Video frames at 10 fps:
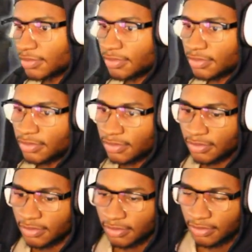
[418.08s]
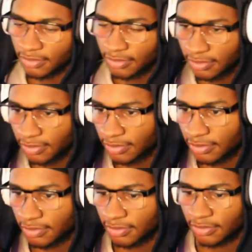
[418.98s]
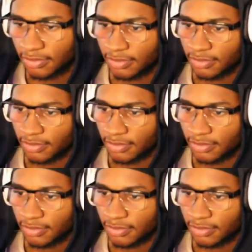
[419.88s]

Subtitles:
No one is speaking in this clip.